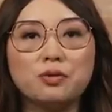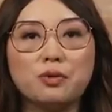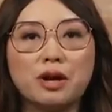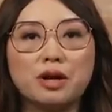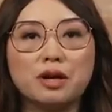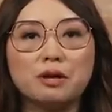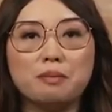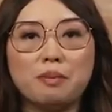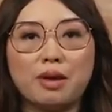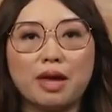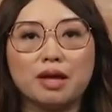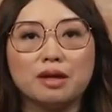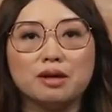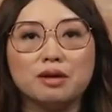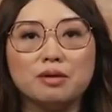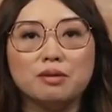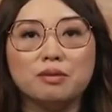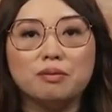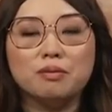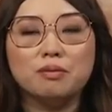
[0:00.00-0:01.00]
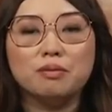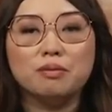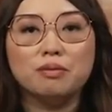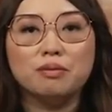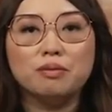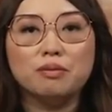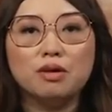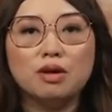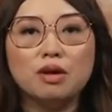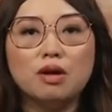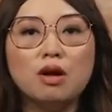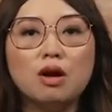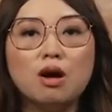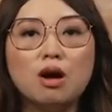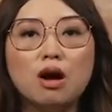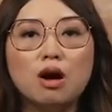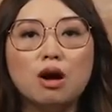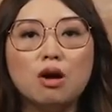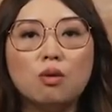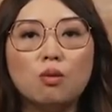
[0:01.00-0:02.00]
ran a command.
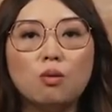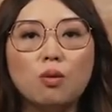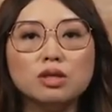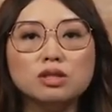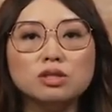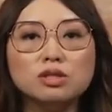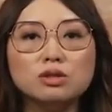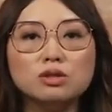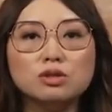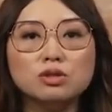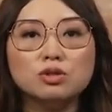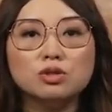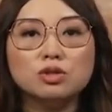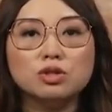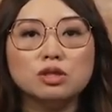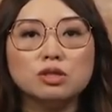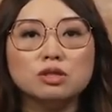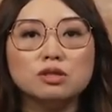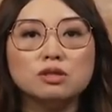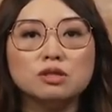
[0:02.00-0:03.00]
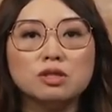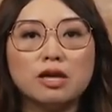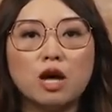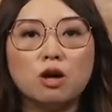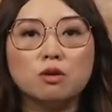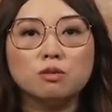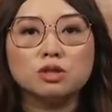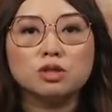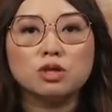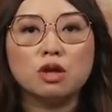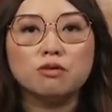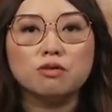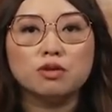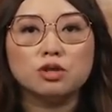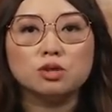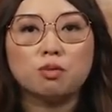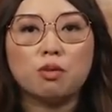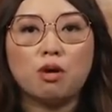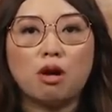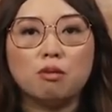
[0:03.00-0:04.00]
One solution to help solve
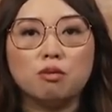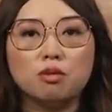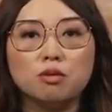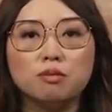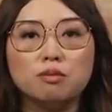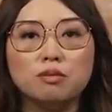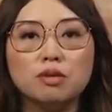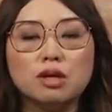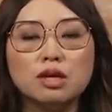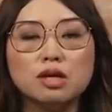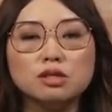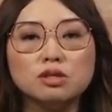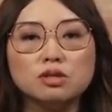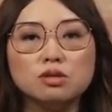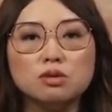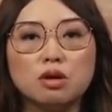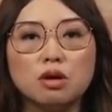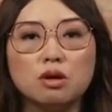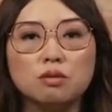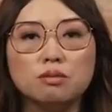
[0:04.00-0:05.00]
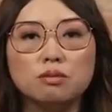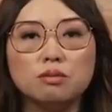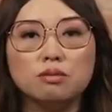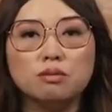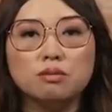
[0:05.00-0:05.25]
this problem is sudo.